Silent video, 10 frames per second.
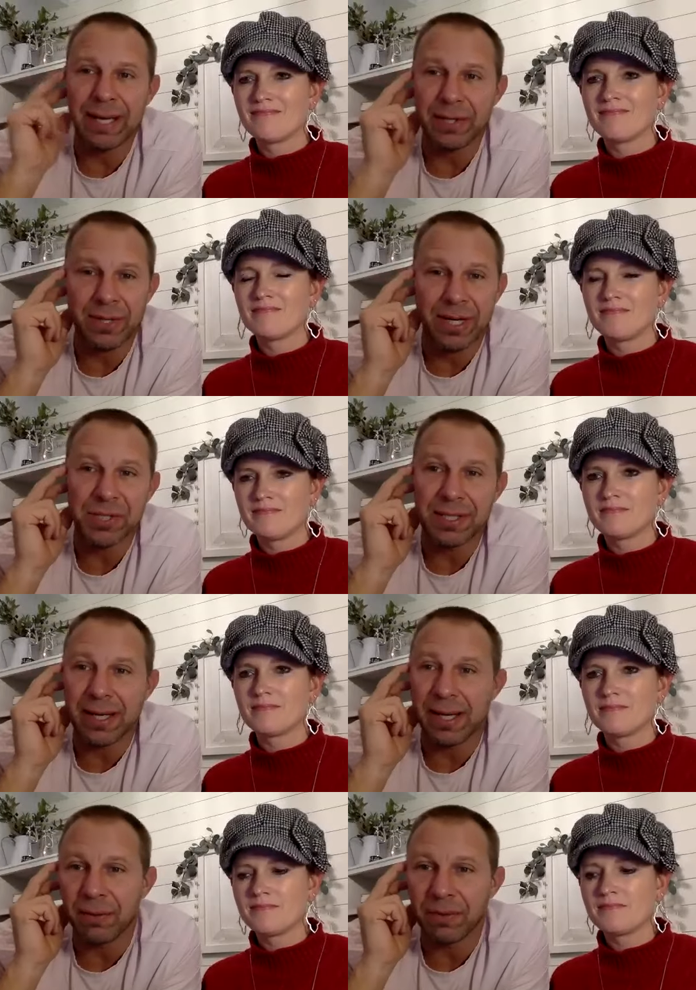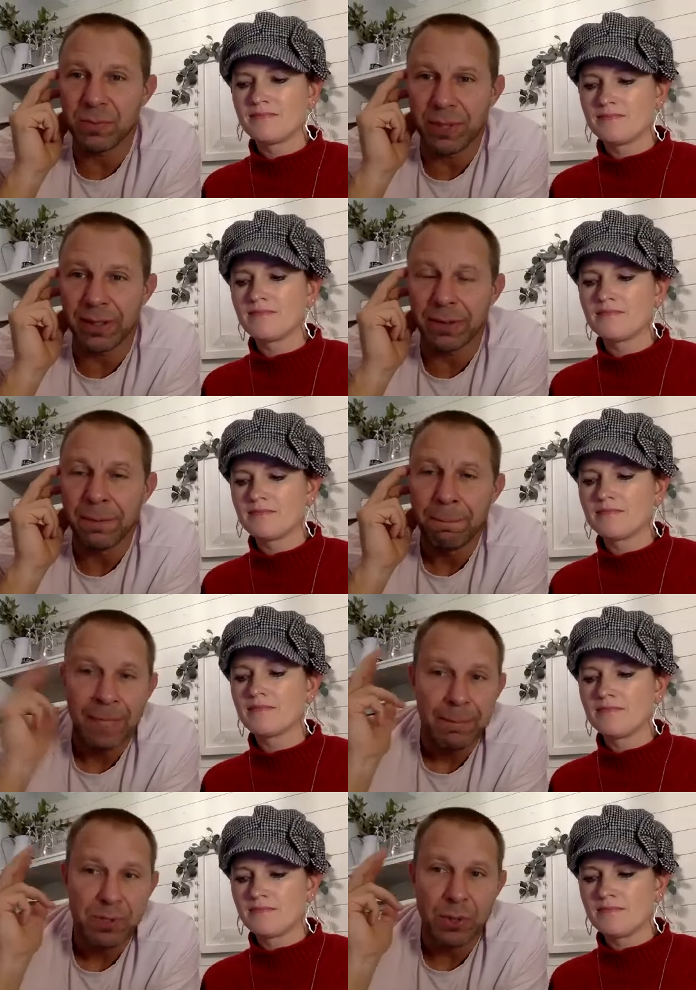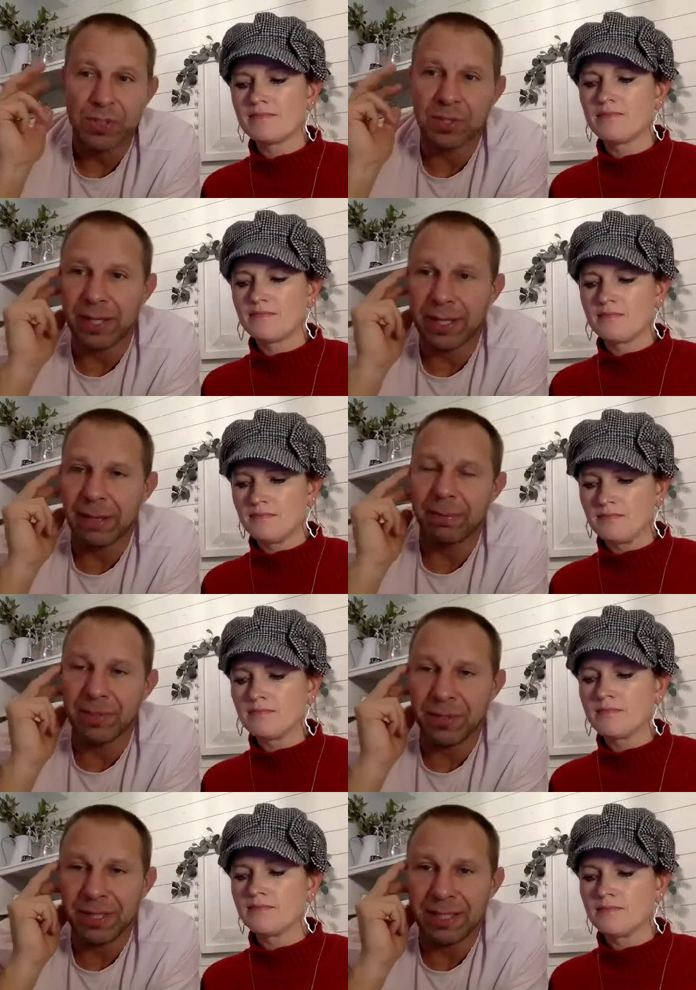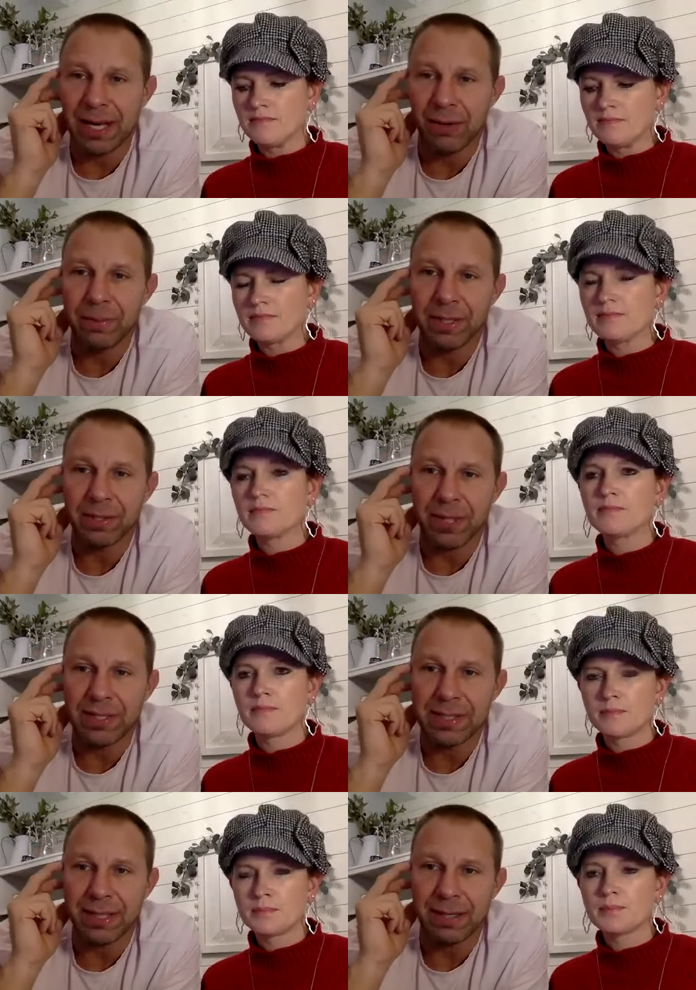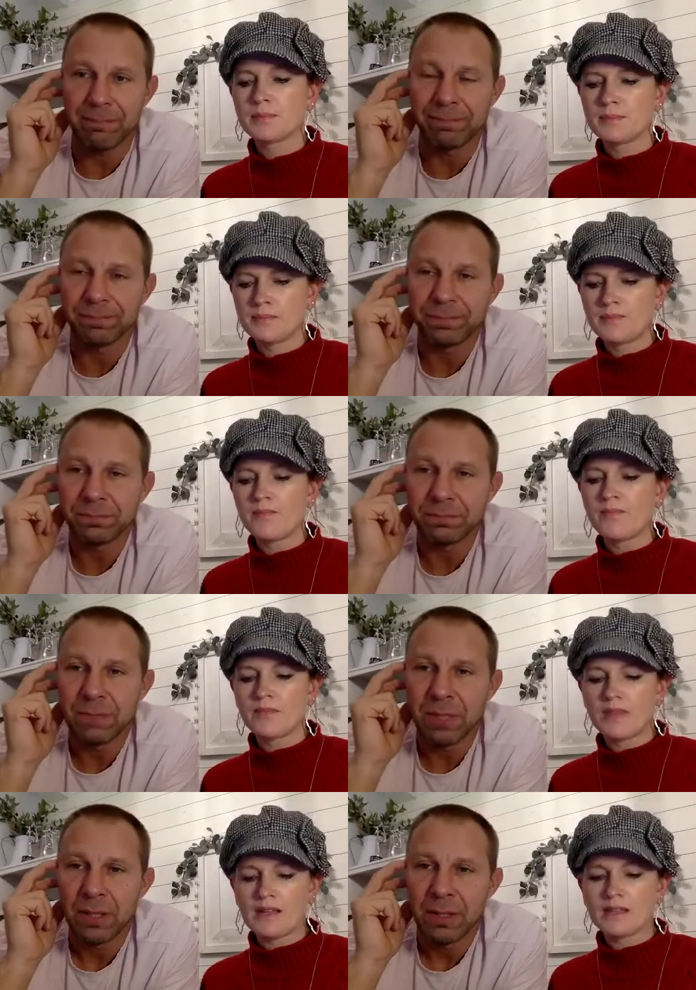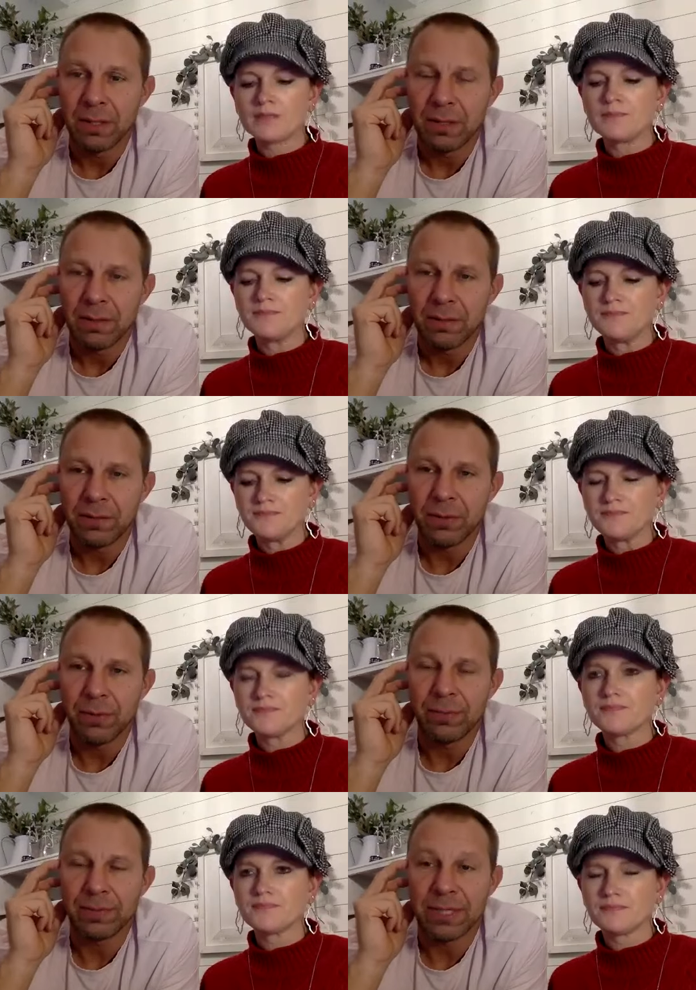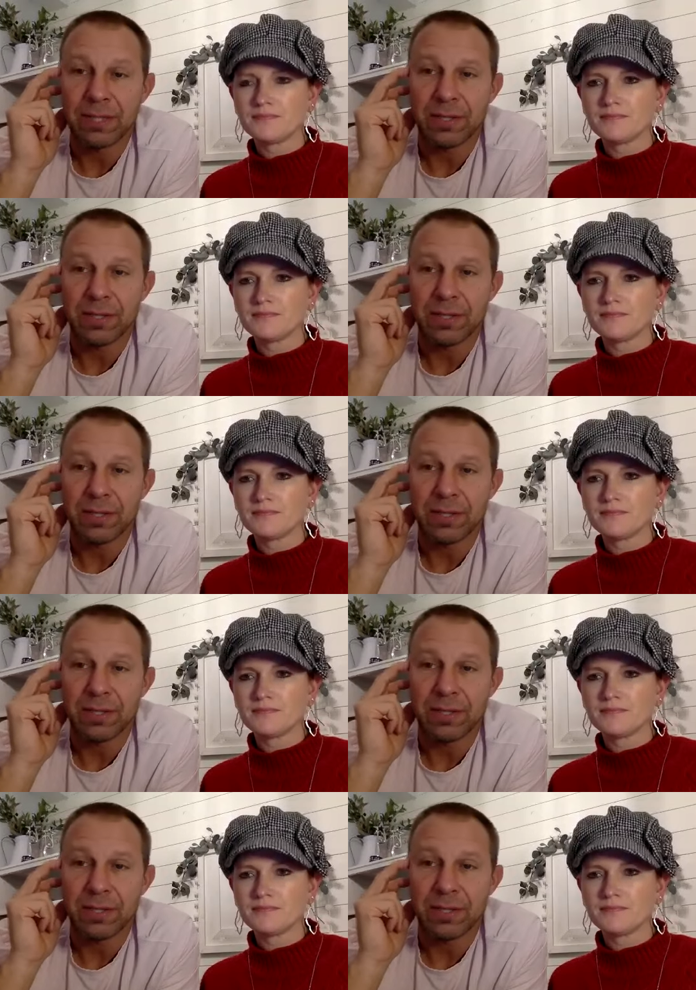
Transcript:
Speaker 1: in that direction now as well. So it's a great opportunity. And now would be a great time for you to get